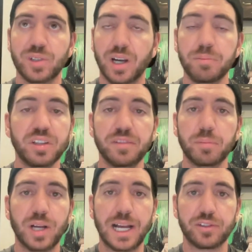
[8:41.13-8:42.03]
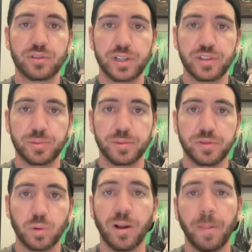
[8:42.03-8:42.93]
unbelievable hot stretches
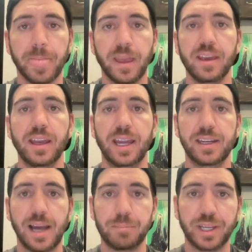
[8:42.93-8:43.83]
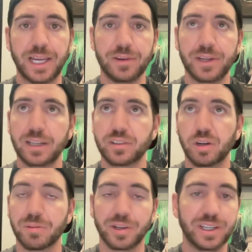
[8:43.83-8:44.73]
before and it not play out in
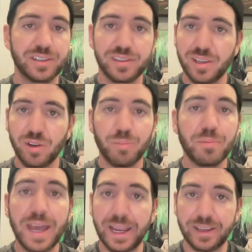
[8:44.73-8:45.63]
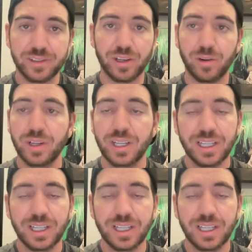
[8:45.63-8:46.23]
October. It is still May. So